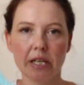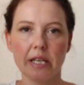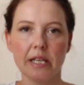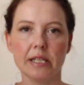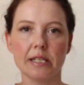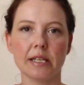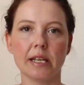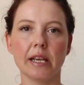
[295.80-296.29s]

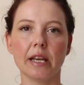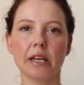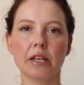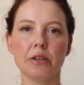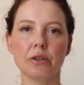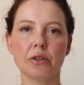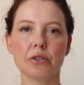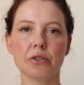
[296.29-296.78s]
easy,
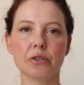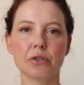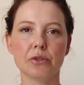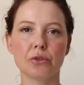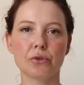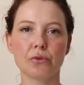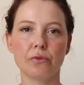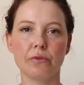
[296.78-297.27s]
and you can
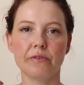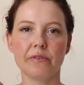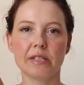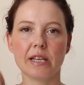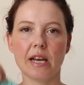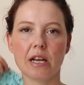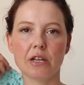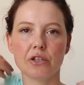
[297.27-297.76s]
sort of
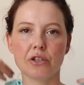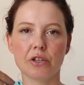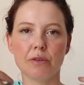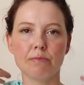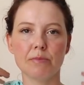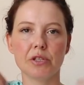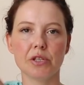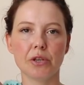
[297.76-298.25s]
attach
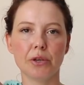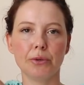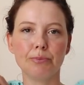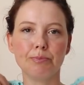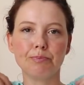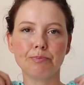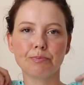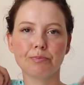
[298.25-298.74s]
them
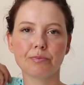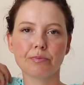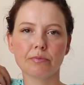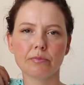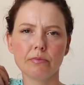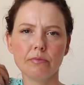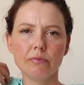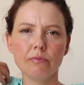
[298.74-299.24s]
to
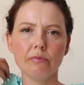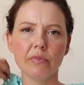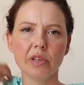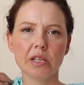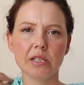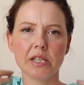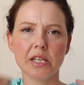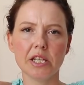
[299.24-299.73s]

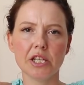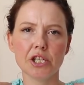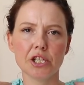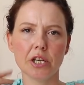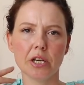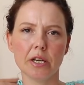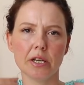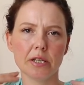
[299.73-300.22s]

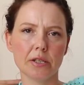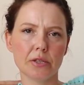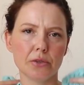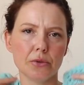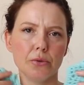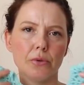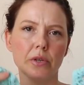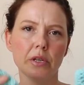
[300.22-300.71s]
t-shirts
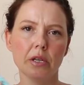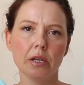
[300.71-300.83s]
or